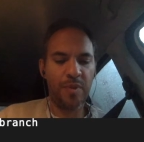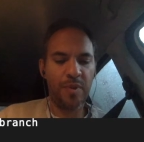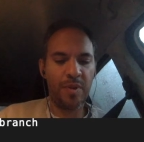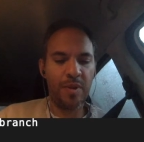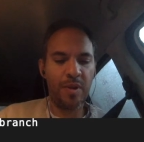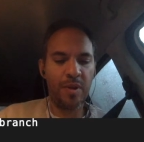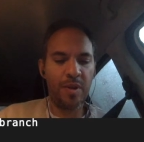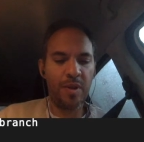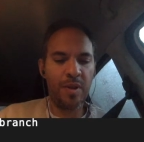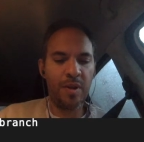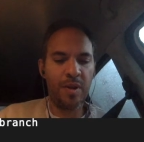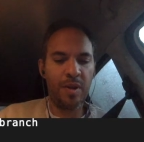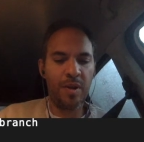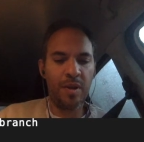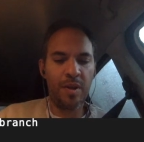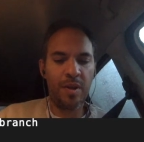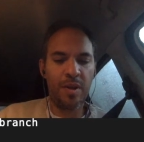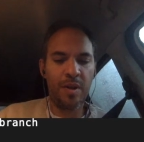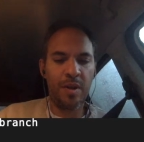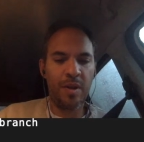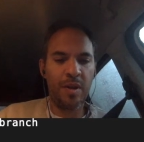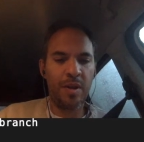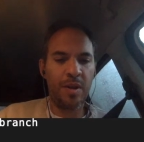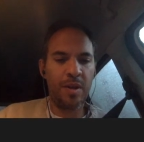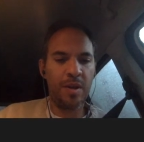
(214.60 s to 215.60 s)

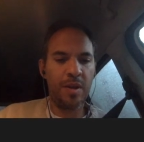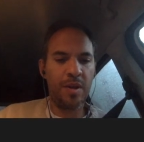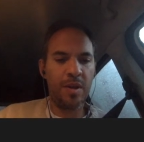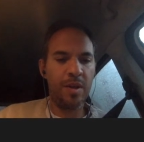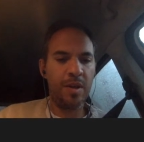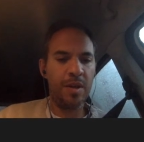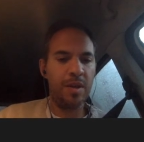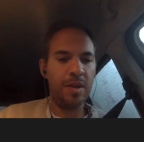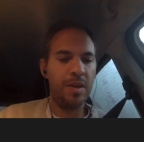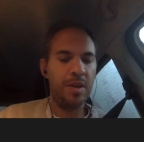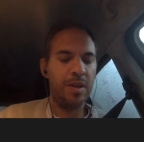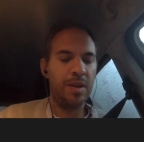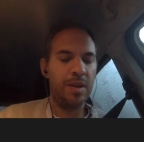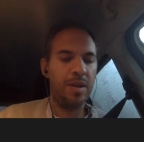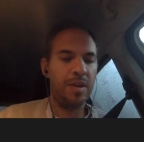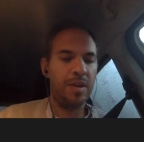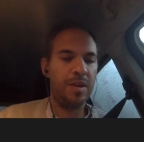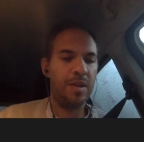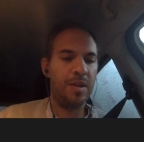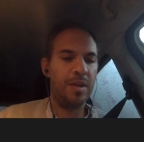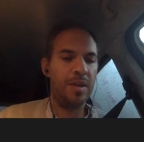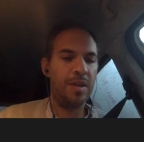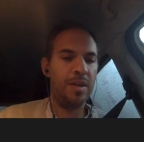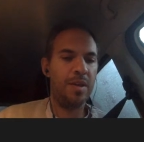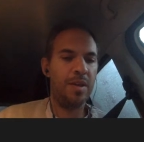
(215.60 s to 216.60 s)

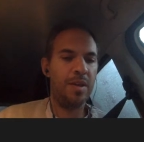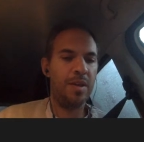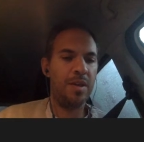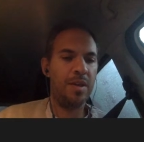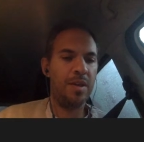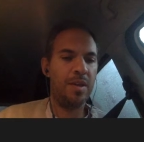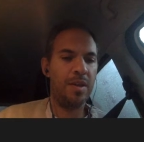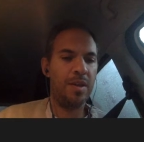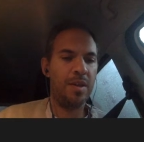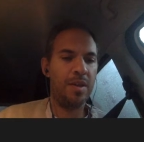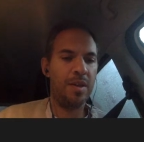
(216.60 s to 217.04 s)
Nobody speaks.